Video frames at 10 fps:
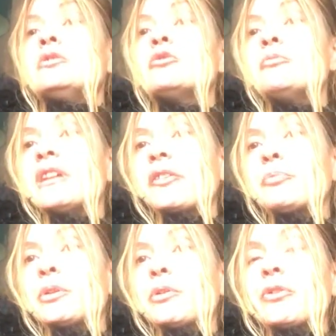you will be
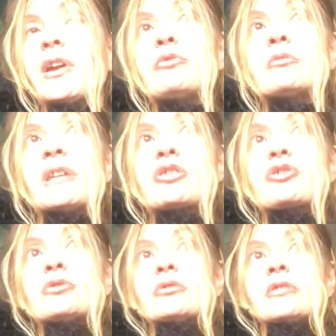exposed. I will make
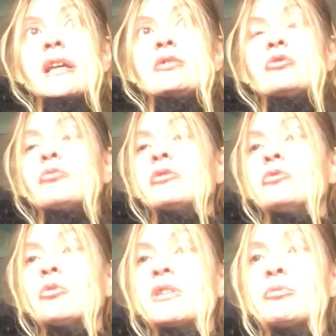sure that you
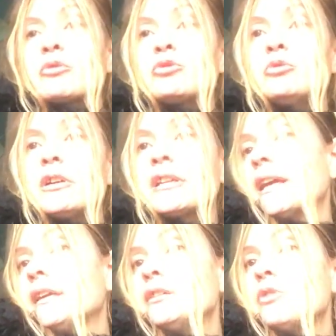won't be able to work
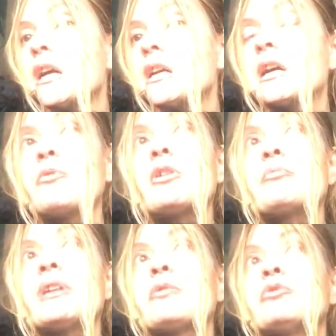anywhere. I
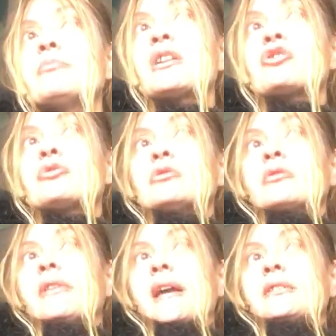will make sure
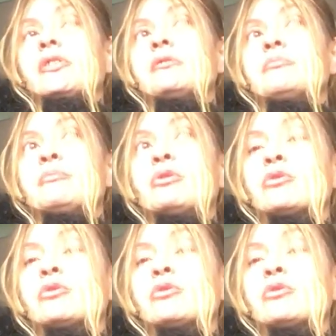that people